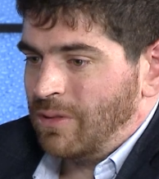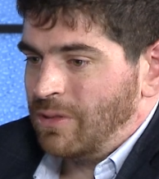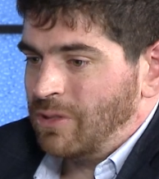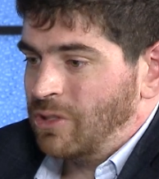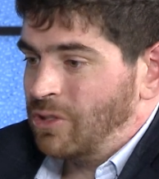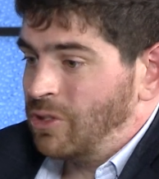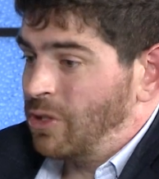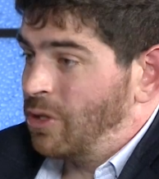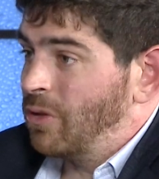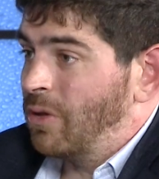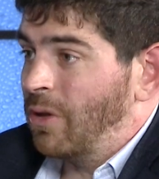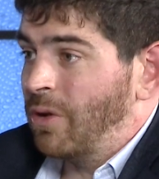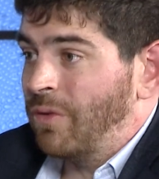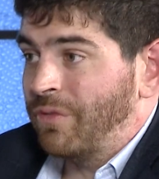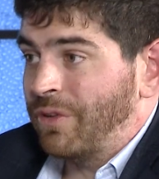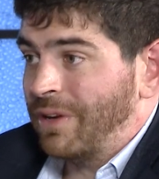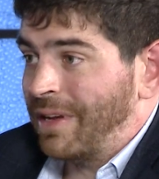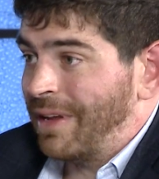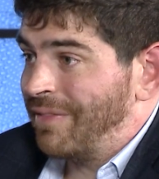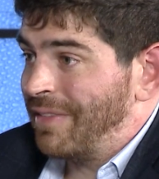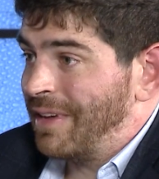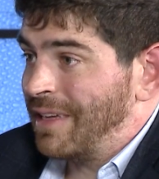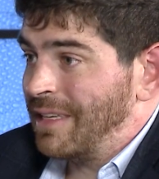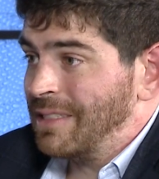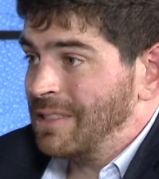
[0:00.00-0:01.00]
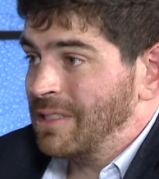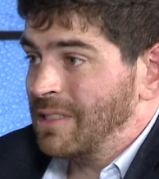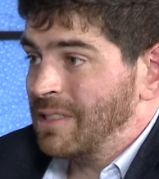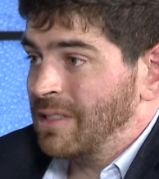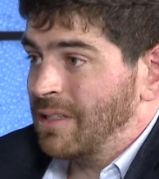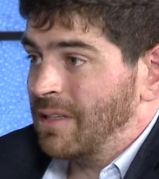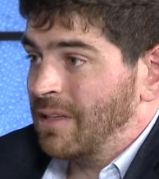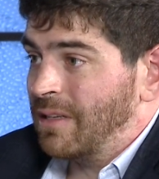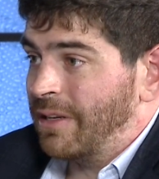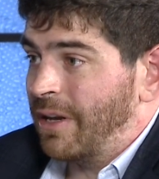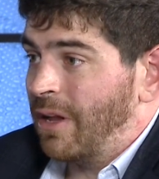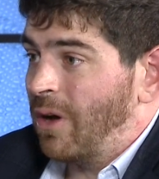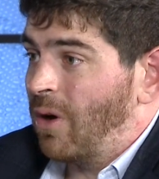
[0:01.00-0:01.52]
student loan forgiveness,
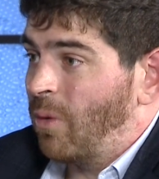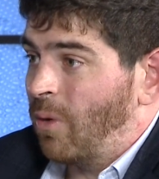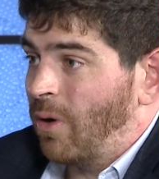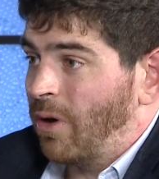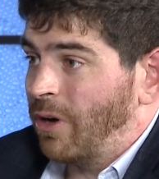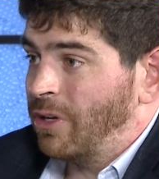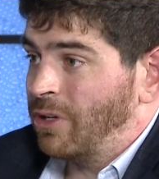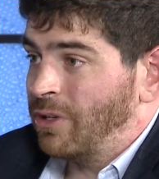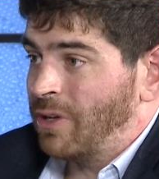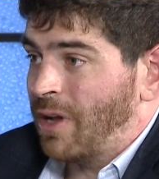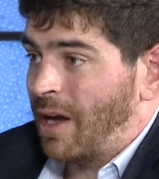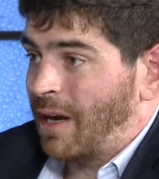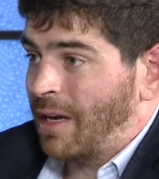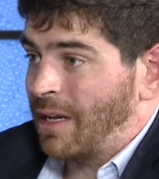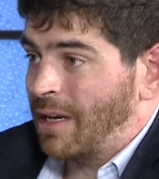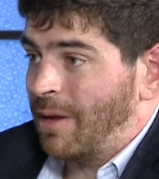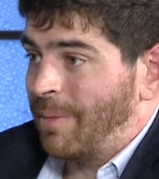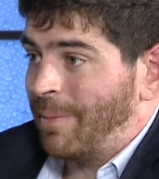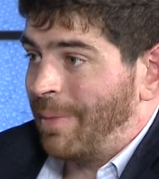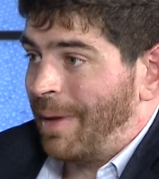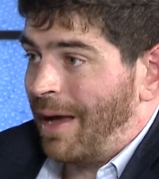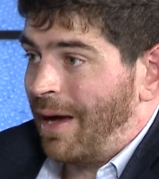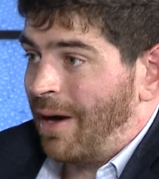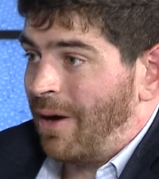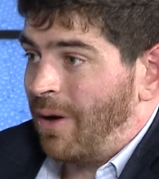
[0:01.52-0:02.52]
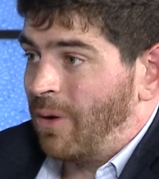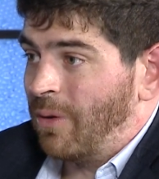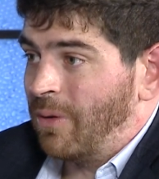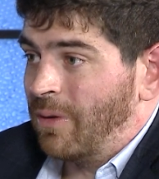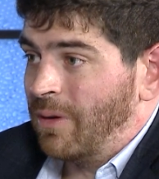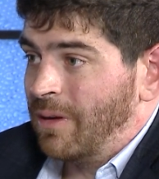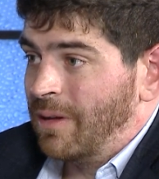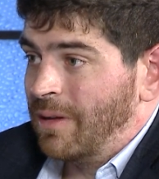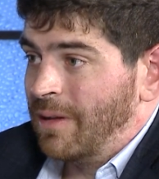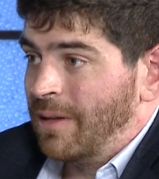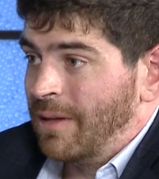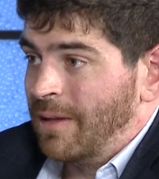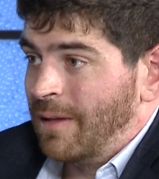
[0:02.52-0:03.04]
are you talking about
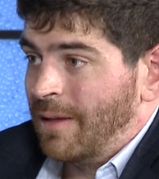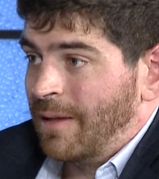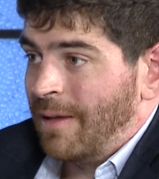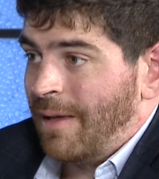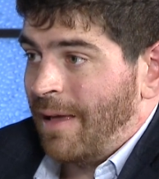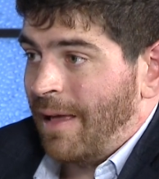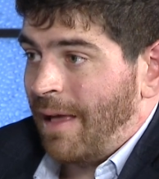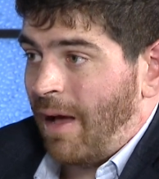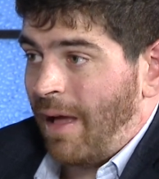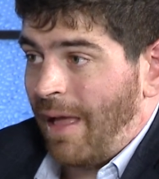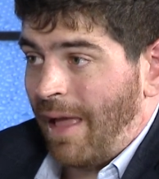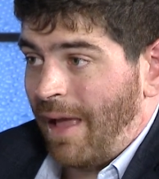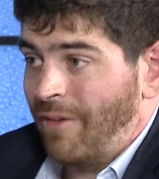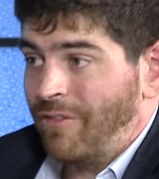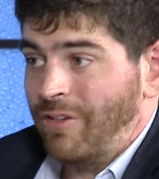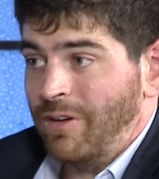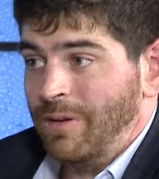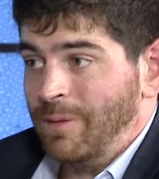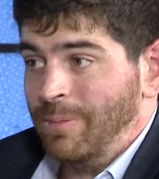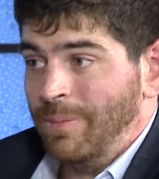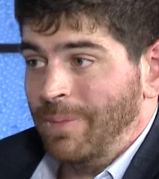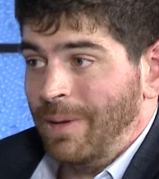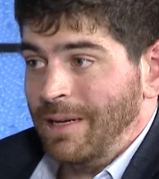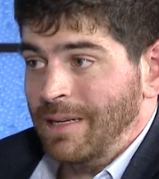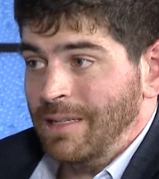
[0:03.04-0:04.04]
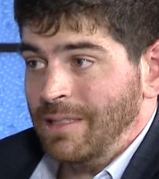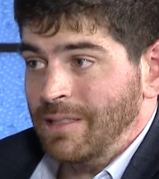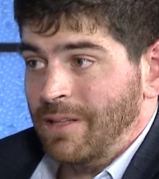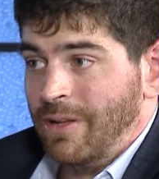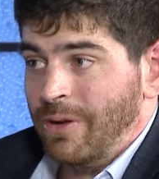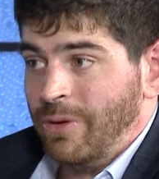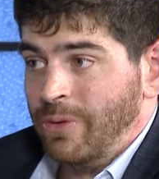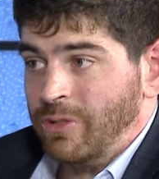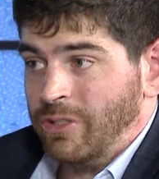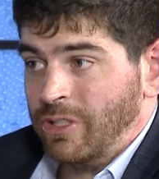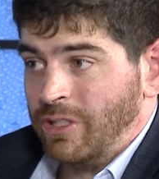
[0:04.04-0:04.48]
everybody's loans?